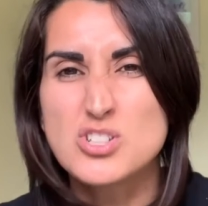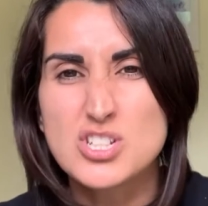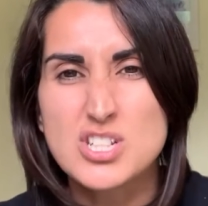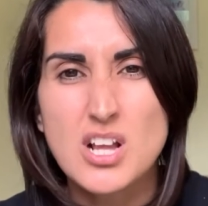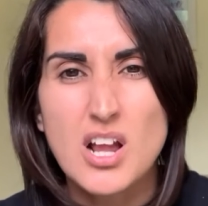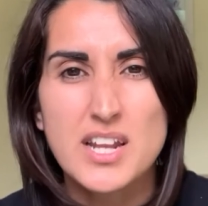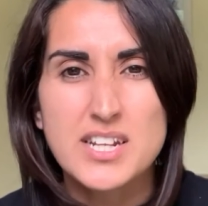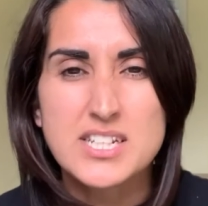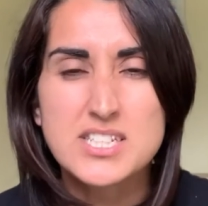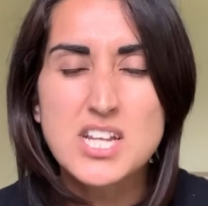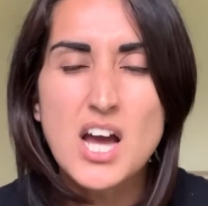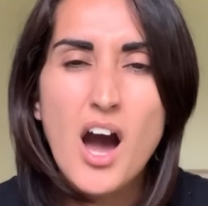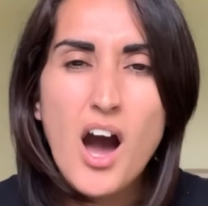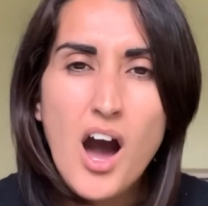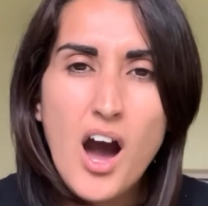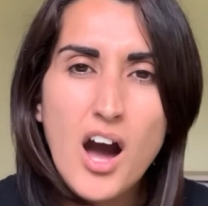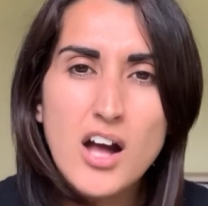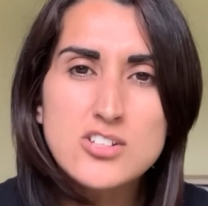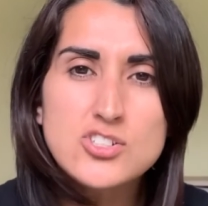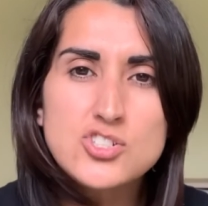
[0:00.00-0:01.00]
just kind of
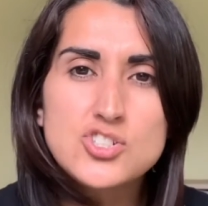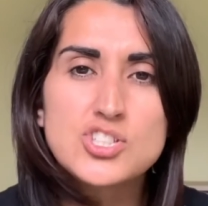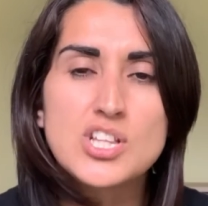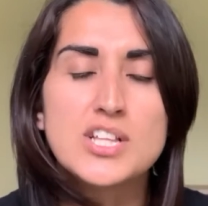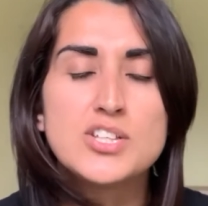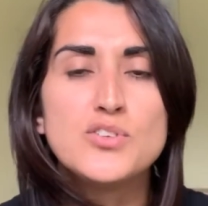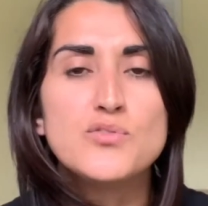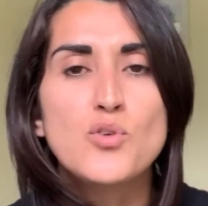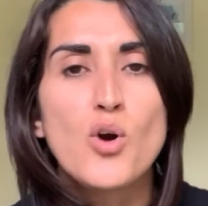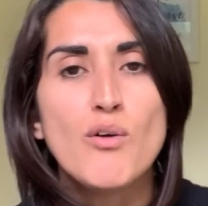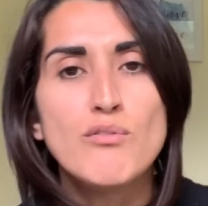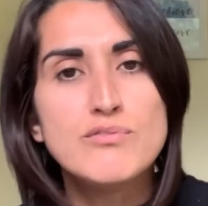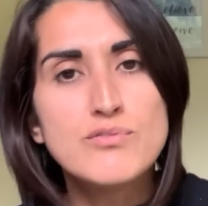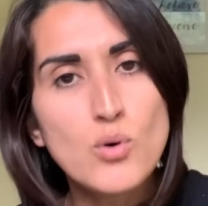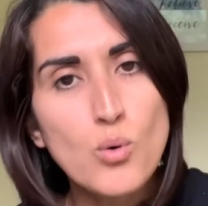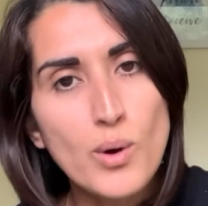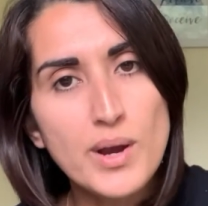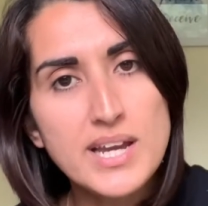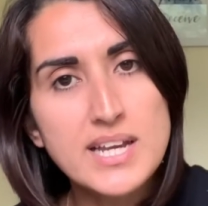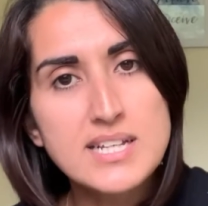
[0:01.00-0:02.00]
touch, then you've got
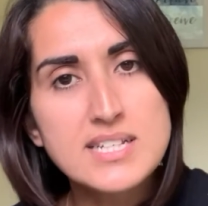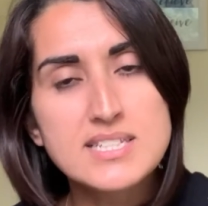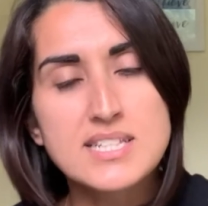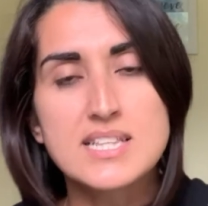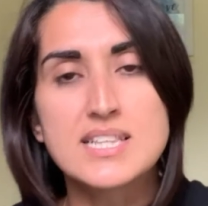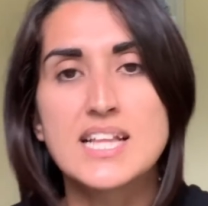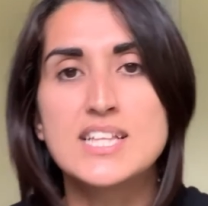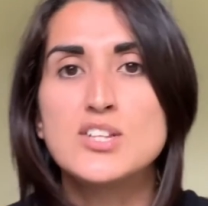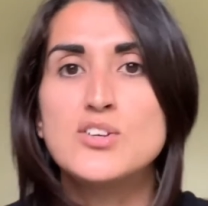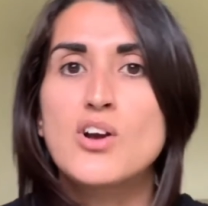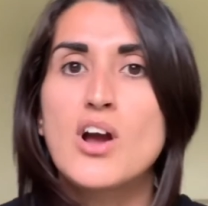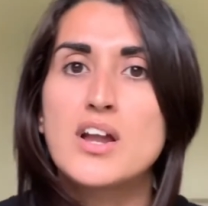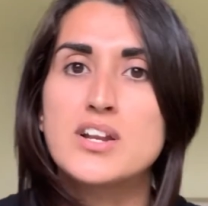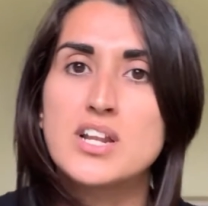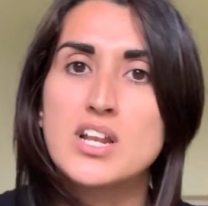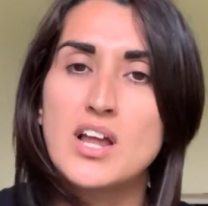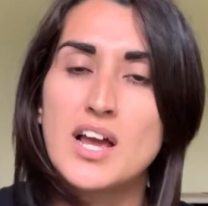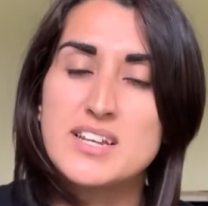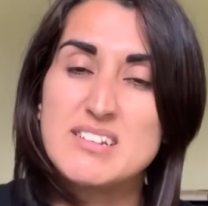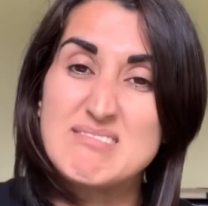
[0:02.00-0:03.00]
voice, and then you kind
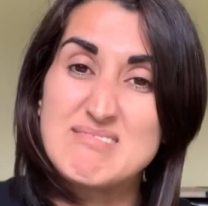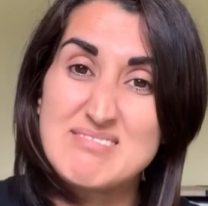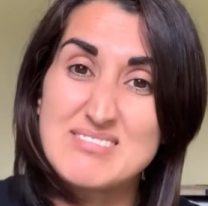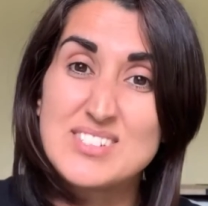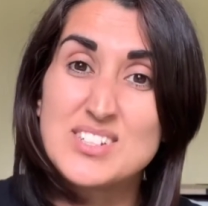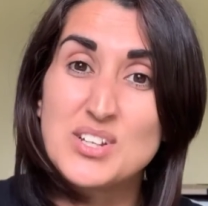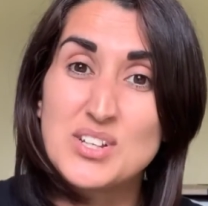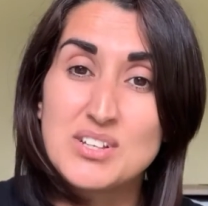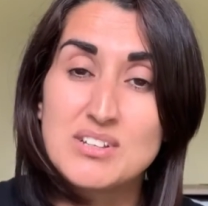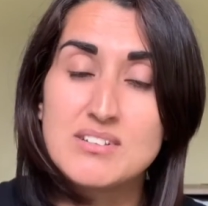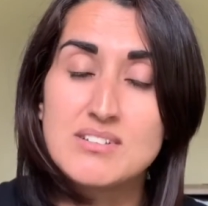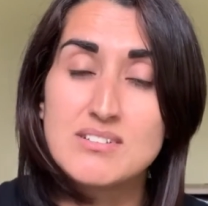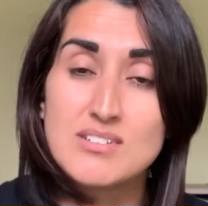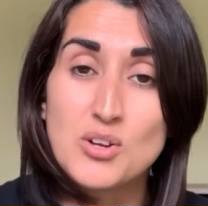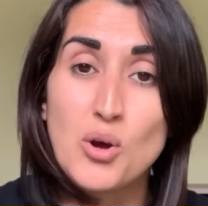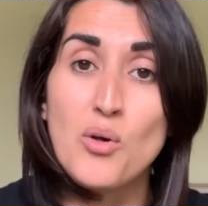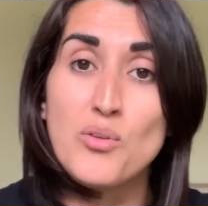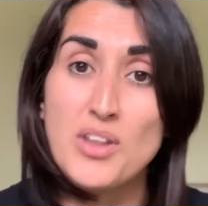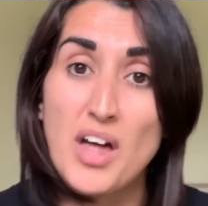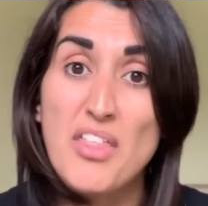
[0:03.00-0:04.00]
of like
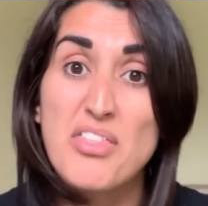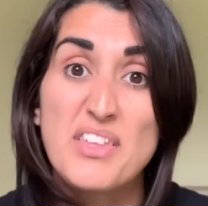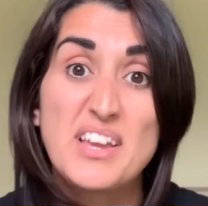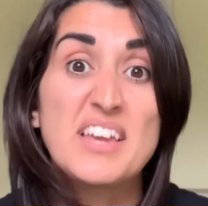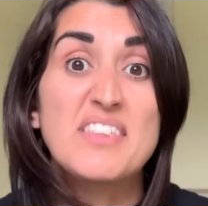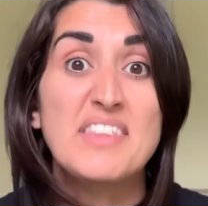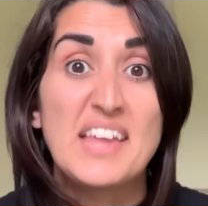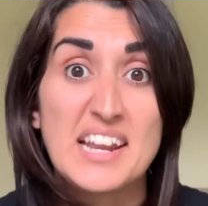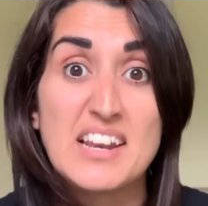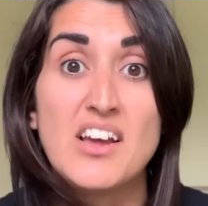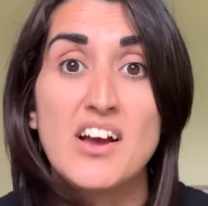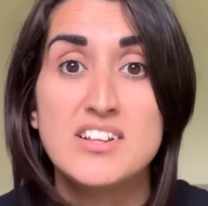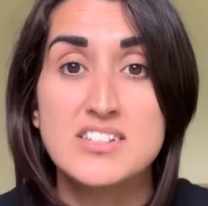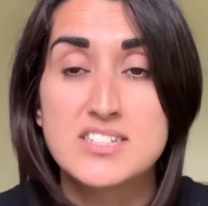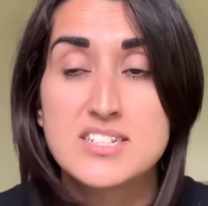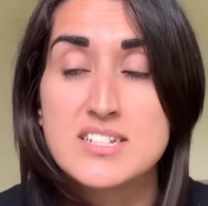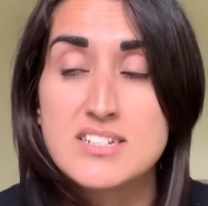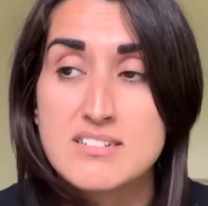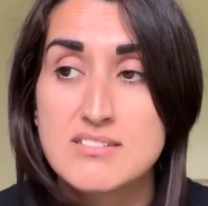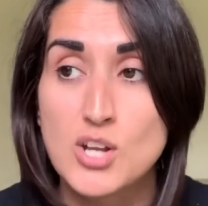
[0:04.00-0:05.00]
got nothing and they learn
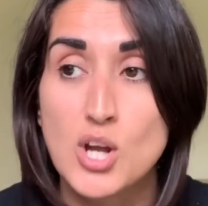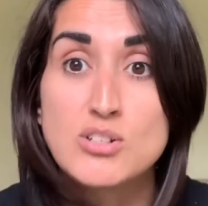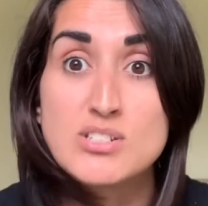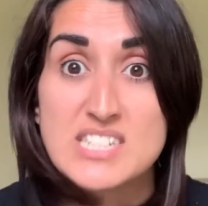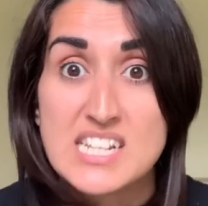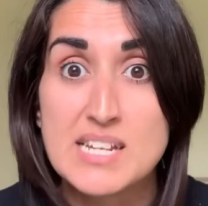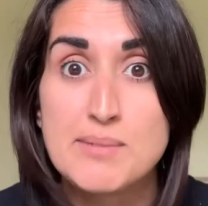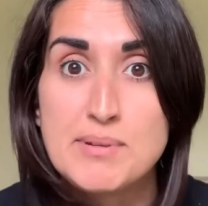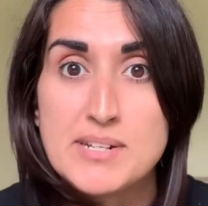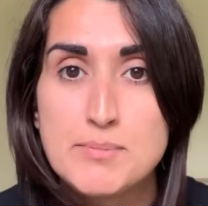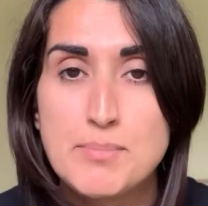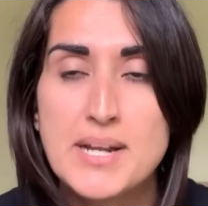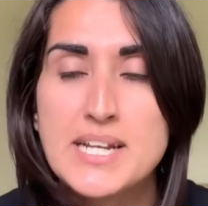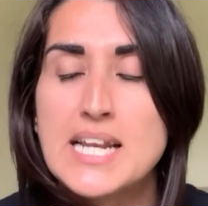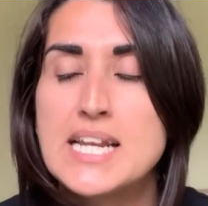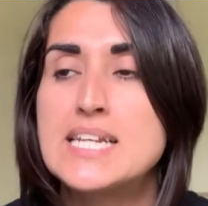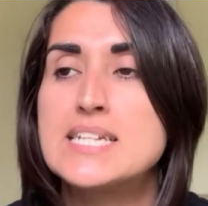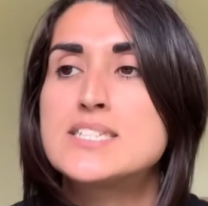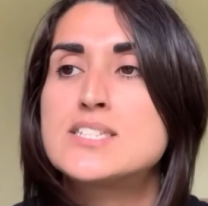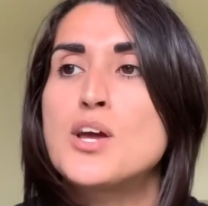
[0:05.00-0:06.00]
to go to sleep independently.